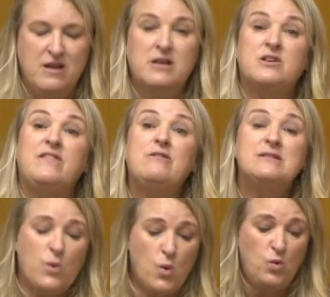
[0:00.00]
So there
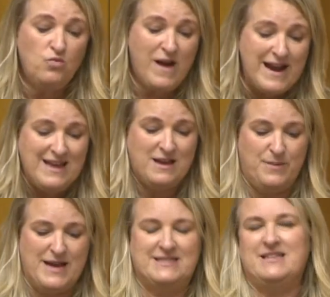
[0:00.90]
is already
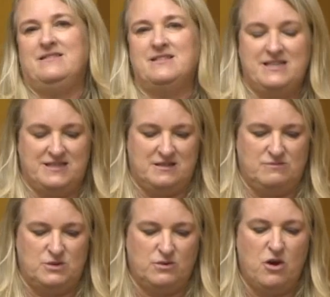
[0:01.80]
capacity in the system
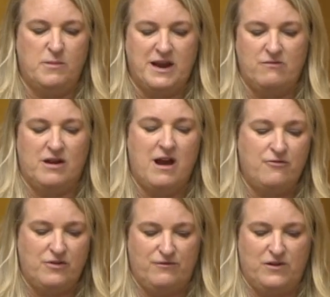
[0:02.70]
to accommodate
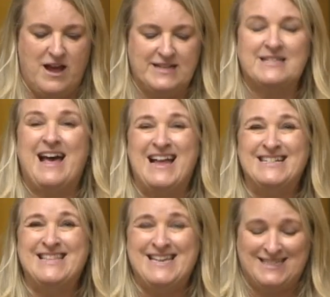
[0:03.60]
recovery flights
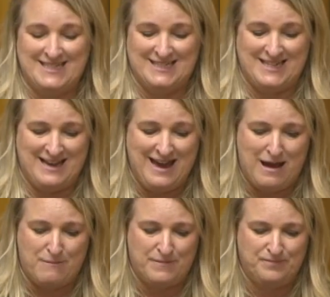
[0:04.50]
under the existing
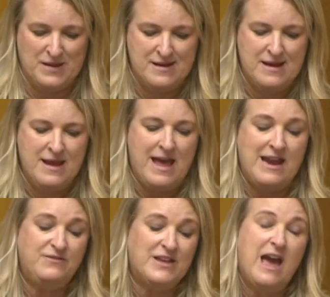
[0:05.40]
cap. And
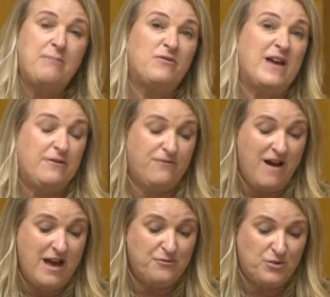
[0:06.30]
if the cap of
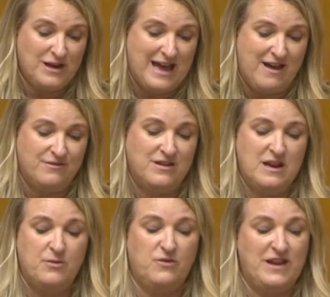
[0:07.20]
85 were allowed, the
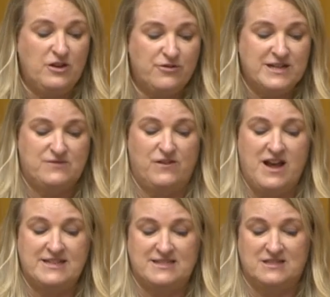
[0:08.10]
number of increased
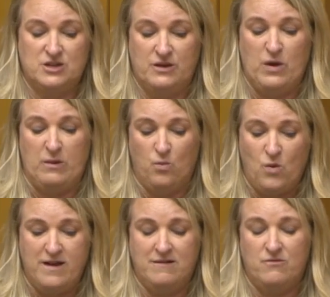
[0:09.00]
flights in
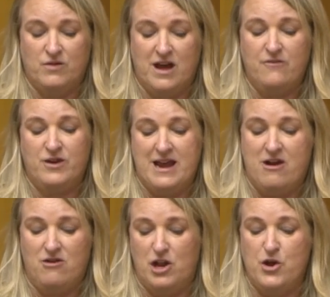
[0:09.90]
one recovery
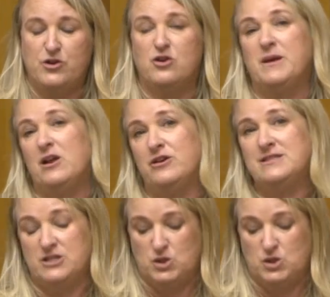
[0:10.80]
hour alone could be closer to